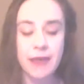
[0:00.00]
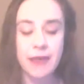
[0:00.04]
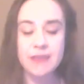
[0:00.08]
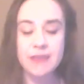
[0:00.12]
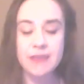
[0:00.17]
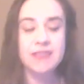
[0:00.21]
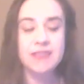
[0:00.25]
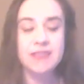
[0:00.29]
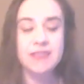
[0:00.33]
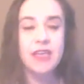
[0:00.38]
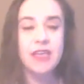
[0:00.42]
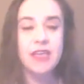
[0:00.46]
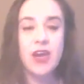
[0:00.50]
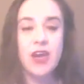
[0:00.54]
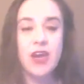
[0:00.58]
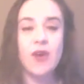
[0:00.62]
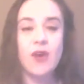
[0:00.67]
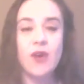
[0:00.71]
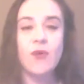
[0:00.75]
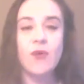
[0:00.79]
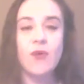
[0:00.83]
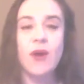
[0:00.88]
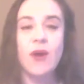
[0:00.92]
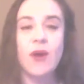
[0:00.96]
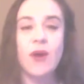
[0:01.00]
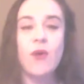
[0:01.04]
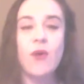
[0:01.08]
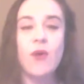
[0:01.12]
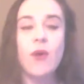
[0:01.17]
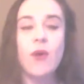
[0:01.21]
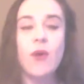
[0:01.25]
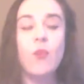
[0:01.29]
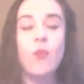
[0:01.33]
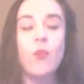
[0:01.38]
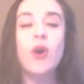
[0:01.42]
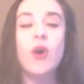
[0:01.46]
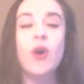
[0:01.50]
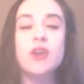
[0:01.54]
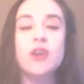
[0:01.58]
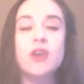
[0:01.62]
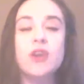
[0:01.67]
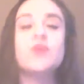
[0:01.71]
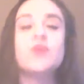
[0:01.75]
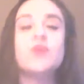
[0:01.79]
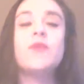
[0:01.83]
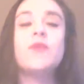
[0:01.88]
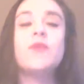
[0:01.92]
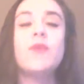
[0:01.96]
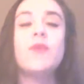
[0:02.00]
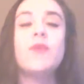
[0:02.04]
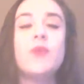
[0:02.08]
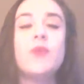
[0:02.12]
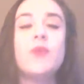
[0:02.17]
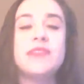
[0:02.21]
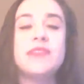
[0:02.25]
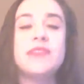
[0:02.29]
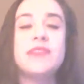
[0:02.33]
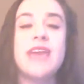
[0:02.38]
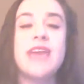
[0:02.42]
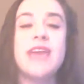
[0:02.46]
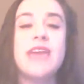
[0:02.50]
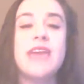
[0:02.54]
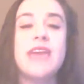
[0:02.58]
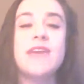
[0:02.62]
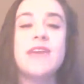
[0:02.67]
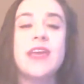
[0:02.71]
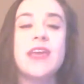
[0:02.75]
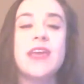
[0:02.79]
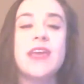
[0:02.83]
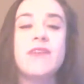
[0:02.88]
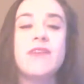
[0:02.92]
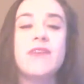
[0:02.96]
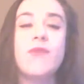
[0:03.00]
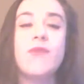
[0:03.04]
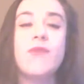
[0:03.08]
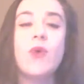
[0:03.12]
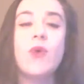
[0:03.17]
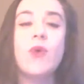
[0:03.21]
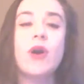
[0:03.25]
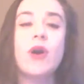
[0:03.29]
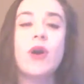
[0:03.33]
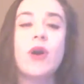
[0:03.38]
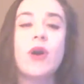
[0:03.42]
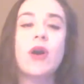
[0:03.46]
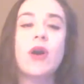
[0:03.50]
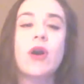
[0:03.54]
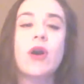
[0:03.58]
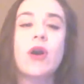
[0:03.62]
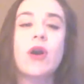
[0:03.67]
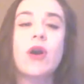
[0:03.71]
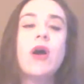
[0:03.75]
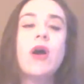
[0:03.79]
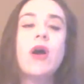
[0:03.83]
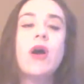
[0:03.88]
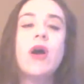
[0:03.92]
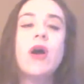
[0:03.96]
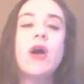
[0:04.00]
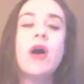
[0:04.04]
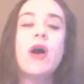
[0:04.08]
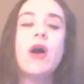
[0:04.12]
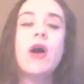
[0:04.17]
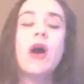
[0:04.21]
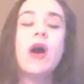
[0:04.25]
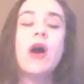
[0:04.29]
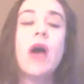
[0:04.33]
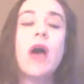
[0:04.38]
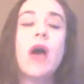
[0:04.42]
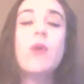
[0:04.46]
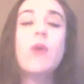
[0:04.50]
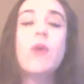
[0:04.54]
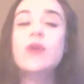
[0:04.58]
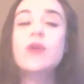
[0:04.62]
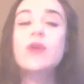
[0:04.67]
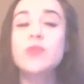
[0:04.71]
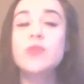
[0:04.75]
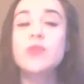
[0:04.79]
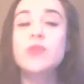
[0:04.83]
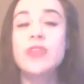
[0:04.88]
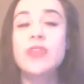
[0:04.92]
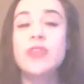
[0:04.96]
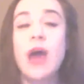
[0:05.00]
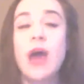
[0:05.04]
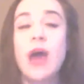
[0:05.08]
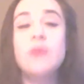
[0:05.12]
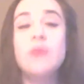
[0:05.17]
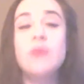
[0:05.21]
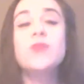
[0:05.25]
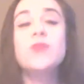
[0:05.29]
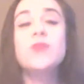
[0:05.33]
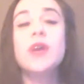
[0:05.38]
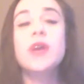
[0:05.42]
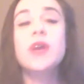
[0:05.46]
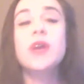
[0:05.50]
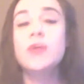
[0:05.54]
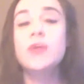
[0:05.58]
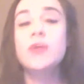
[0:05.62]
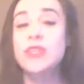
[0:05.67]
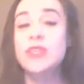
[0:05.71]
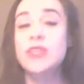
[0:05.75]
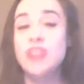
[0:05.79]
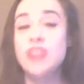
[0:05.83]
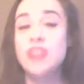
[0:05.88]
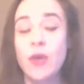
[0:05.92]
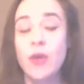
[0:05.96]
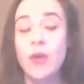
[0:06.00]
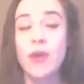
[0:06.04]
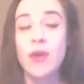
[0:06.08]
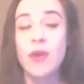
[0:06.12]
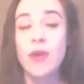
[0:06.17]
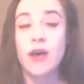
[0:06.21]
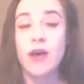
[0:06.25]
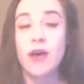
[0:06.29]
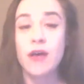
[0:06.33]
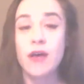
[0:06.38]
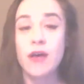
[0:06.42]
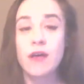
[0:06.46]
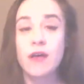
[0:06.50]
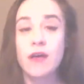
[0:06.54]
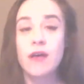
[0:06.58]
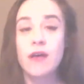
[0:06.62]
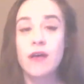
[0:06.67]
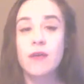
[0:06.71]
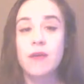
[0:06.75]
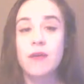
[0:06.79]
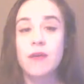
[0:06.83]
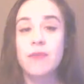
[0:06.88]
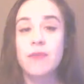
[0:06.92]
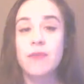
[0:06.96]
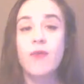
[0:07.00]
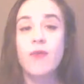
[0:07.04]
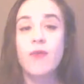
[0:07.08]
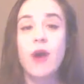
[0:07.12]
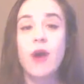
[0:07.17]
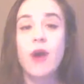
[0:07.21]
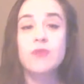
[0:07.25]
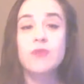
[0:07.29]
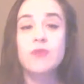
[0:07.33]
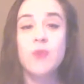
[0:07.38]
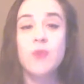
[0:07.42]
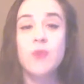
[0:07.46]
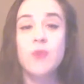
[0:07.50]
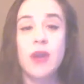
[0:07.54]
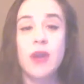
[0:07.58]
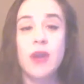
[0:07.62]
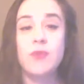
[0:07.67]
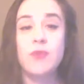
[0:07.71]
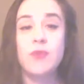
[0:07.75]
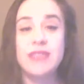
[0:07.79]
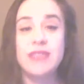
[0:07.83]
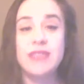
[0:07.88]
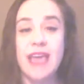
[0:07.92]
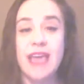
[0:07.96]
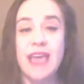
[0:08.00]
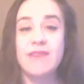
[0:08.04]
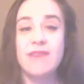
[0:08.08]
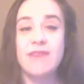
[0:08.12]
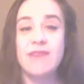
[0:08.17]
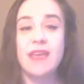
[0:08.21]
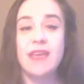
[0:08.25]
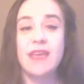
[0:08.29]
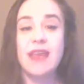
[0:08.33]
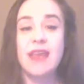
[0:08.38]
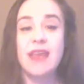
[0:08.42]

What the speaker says: you know, worked with David I was working with Jonah before I was working with David.